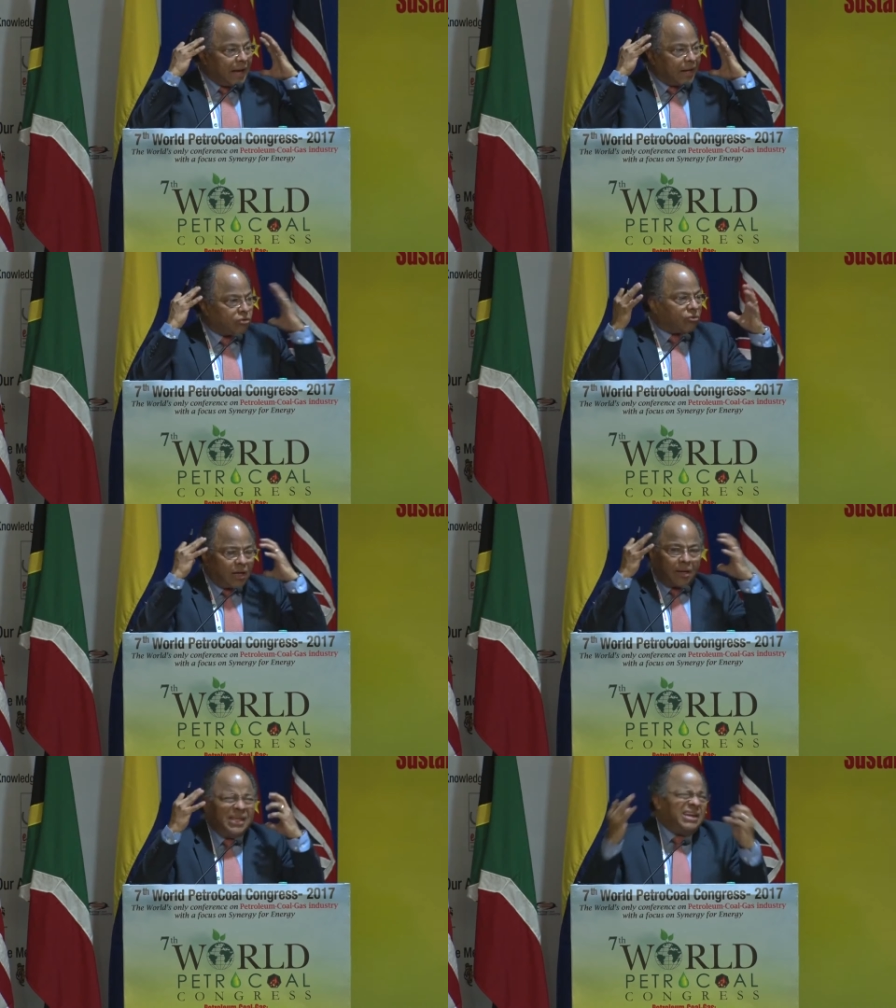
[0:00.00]

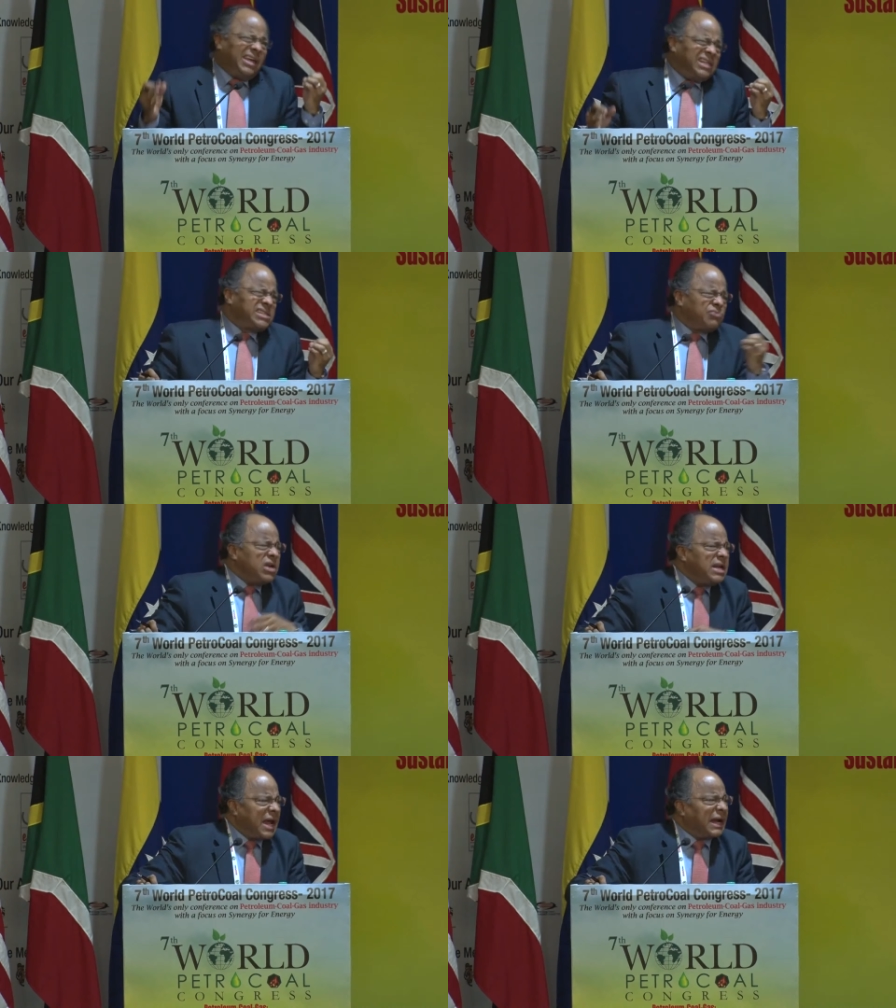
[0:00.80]
it's
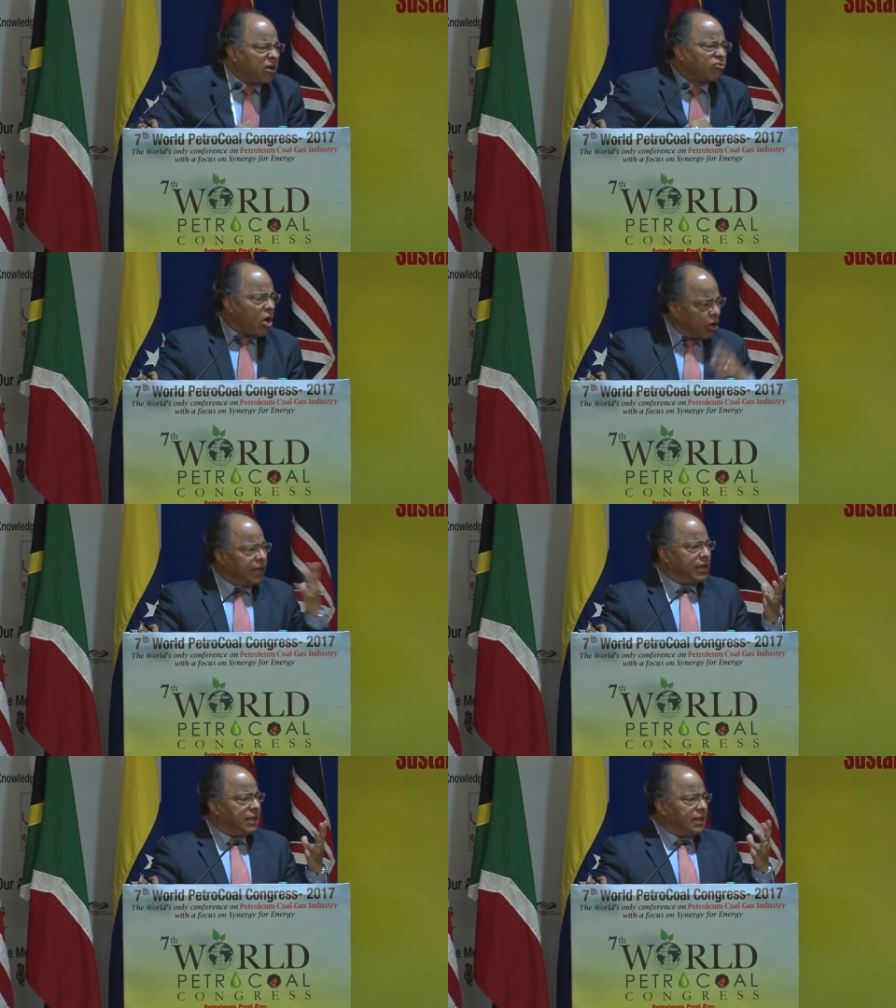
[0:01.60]
really
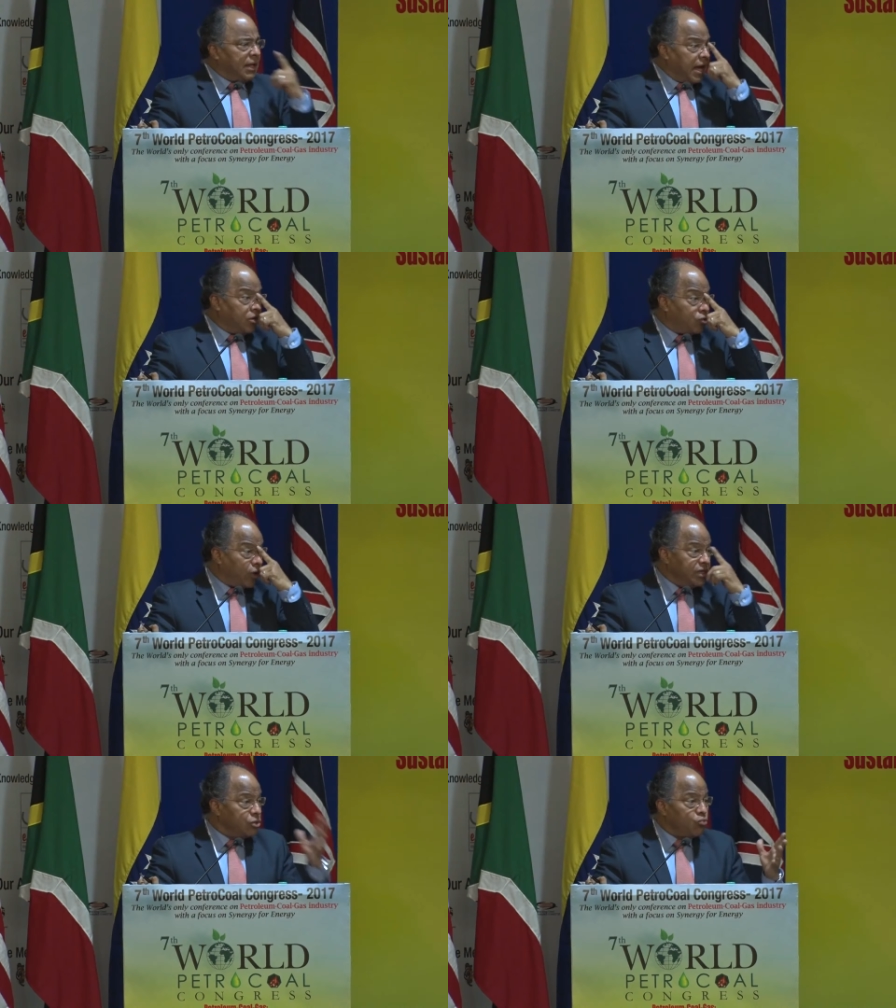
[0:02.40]
anachronic and
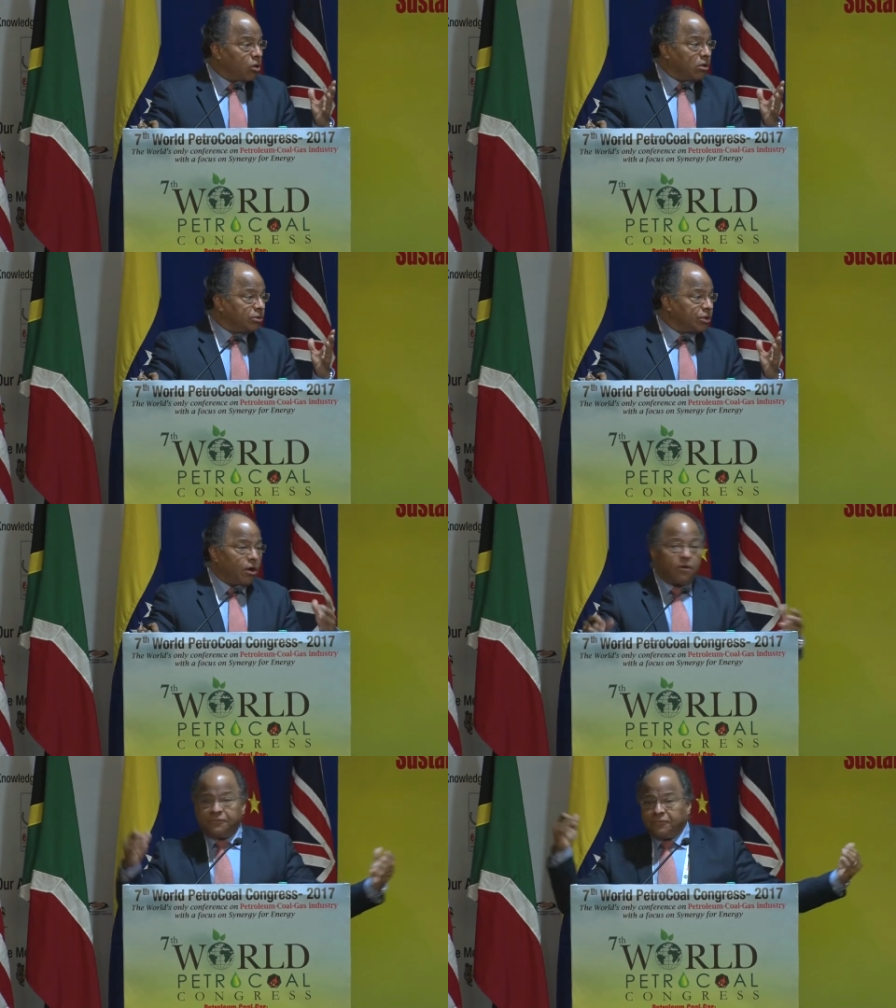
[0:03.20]
crazy world
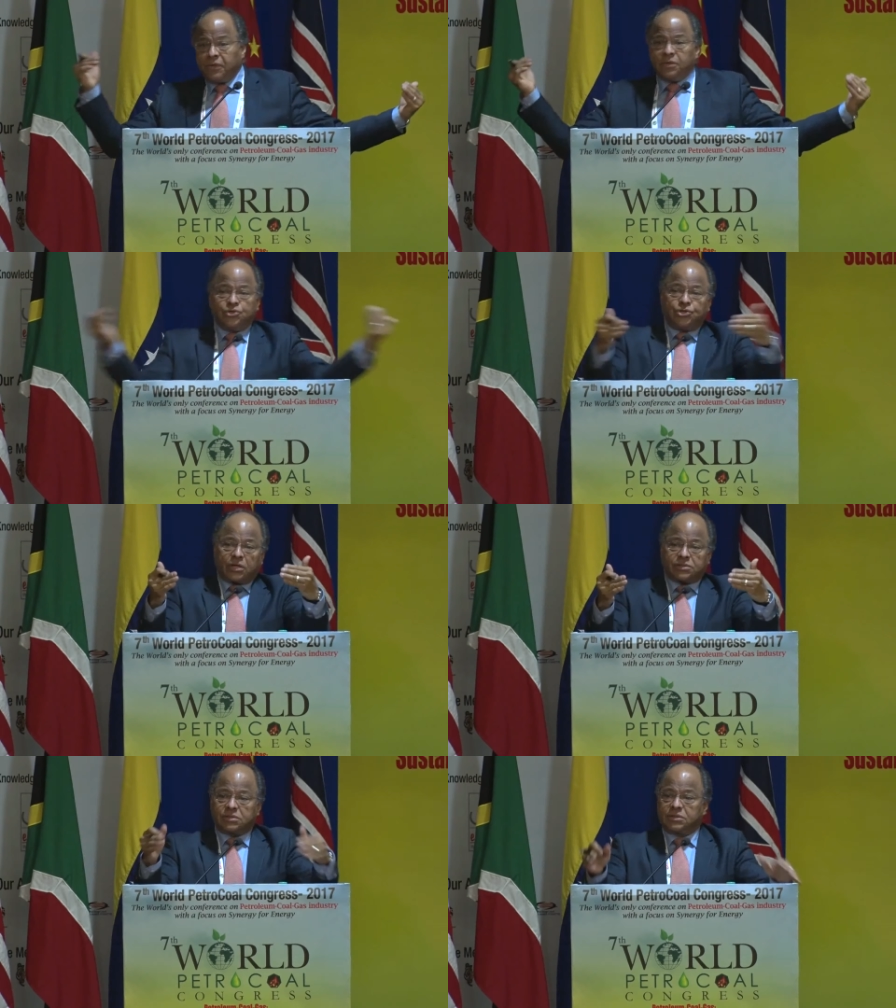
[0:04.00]
of
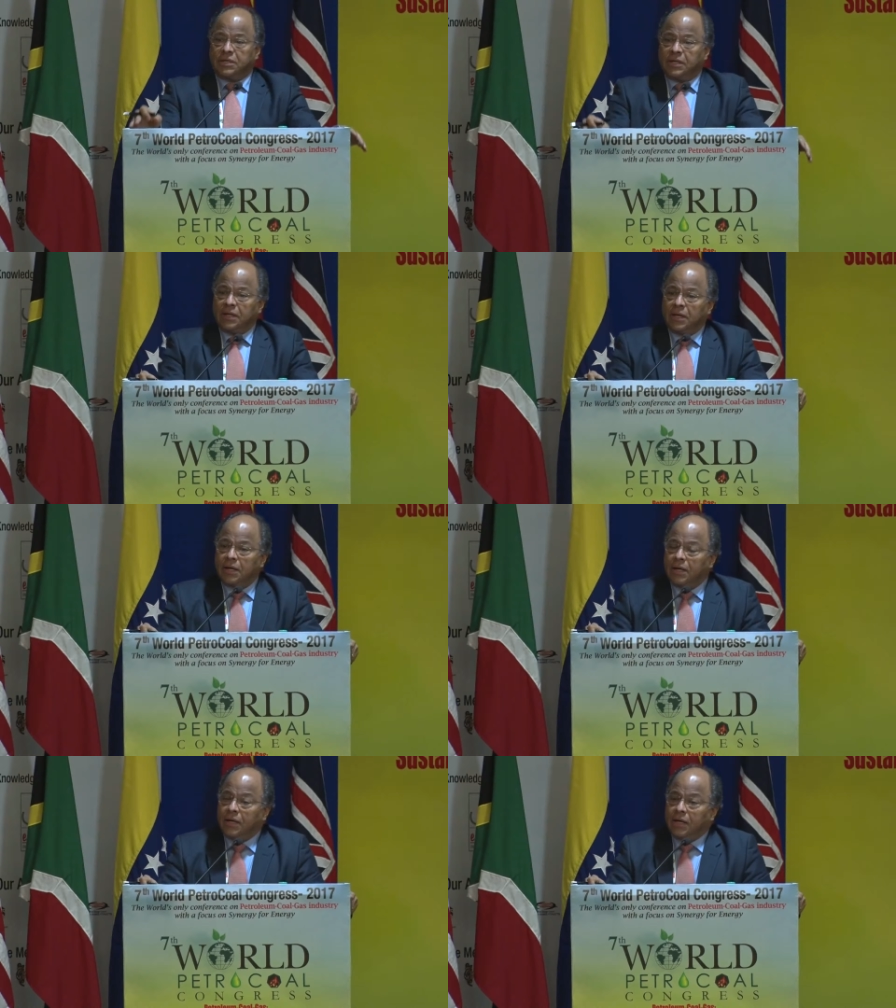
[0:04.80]
just
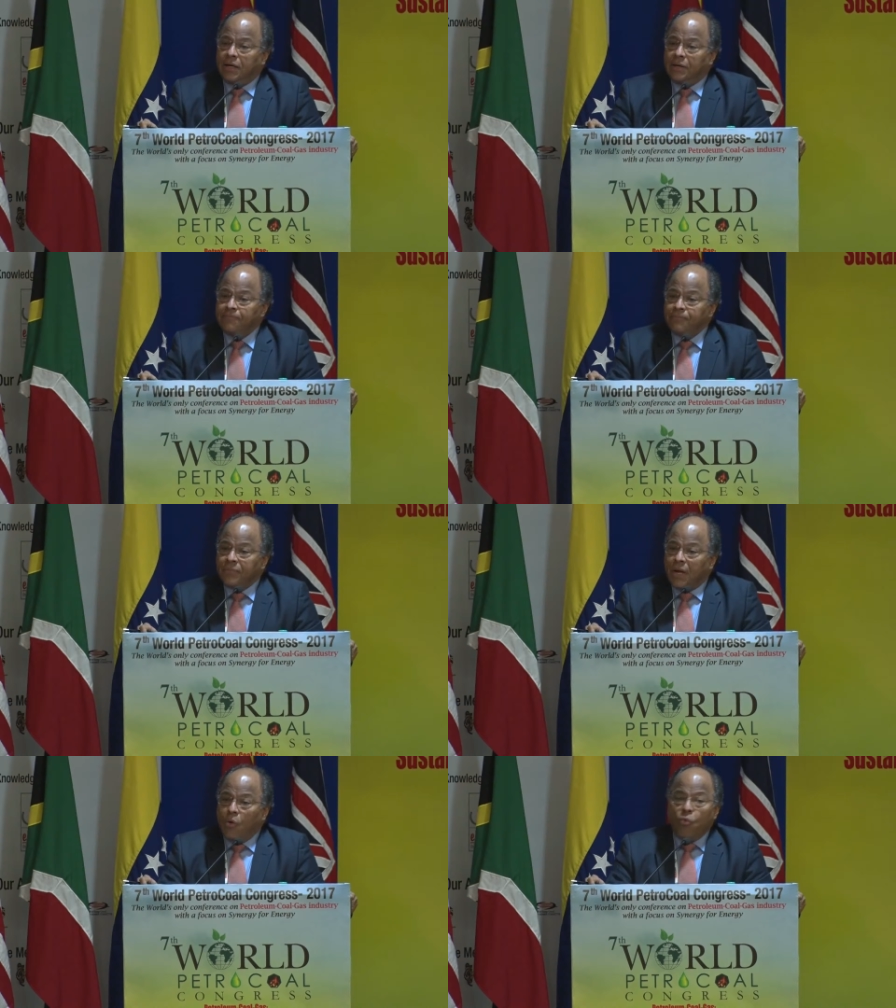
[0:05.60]
a
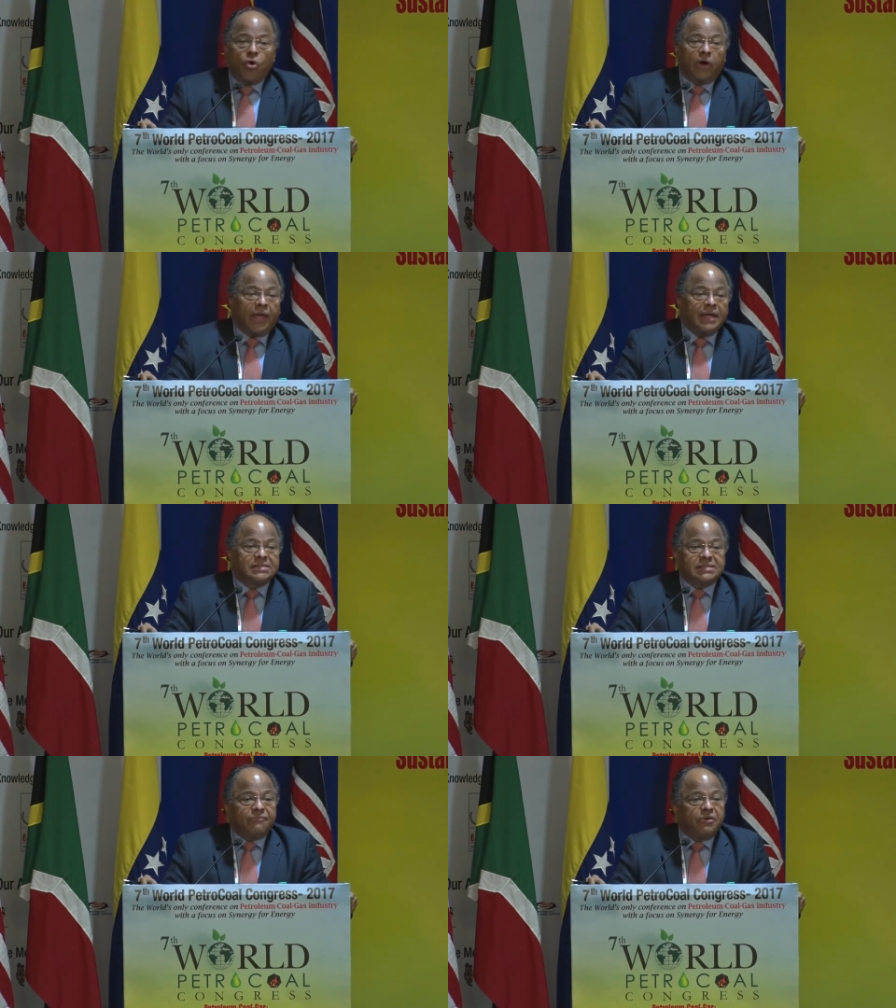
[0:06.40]
war
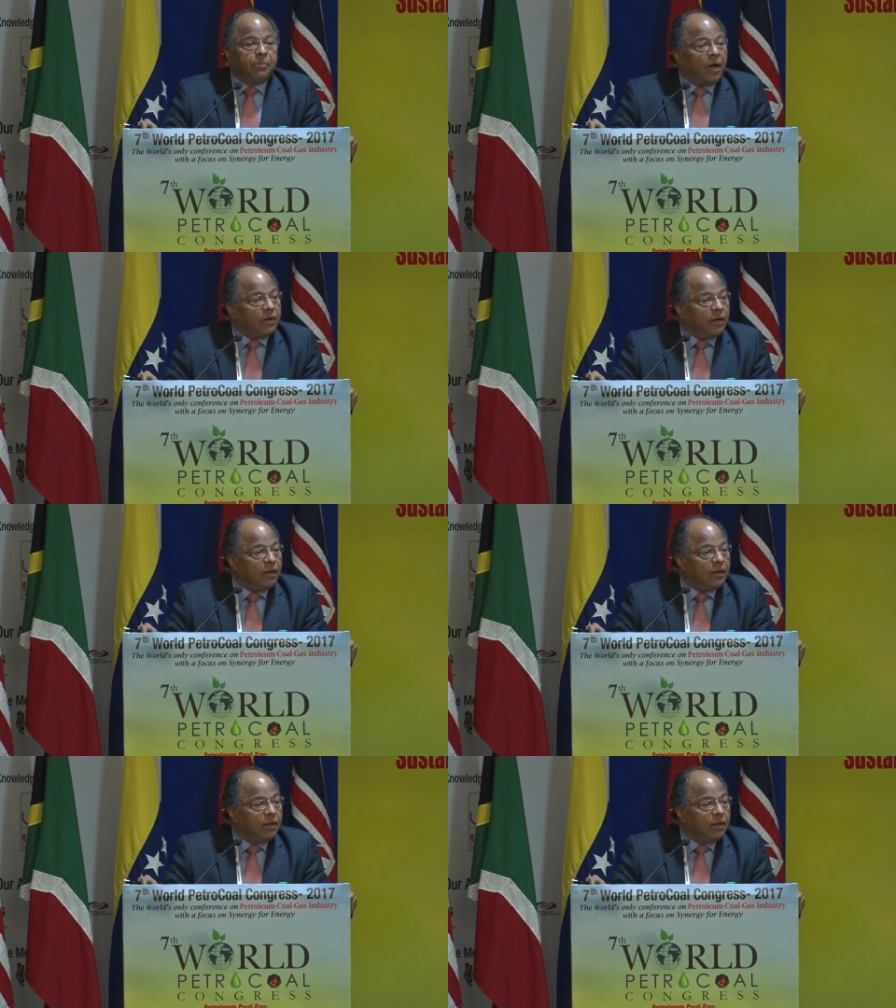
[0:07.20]
against everybody.